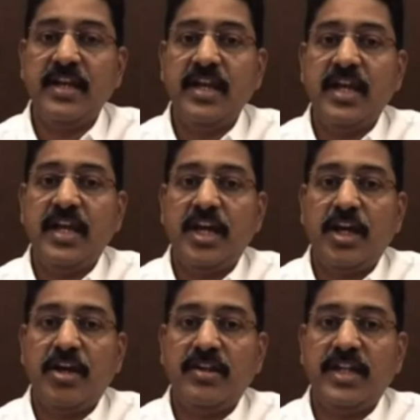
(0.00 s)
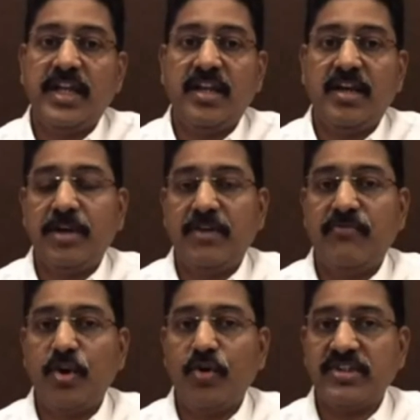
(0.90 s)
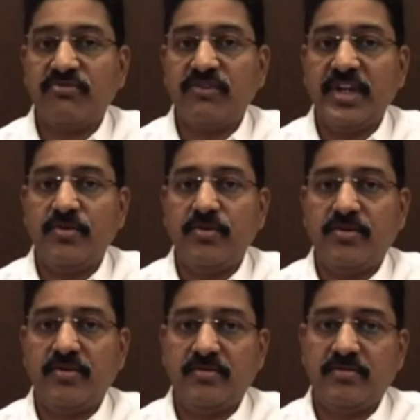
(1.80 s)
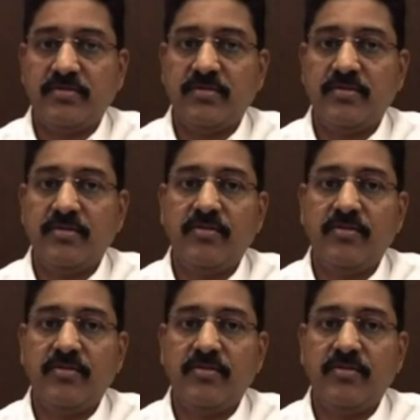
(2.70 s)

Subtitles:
But flow was quite good. So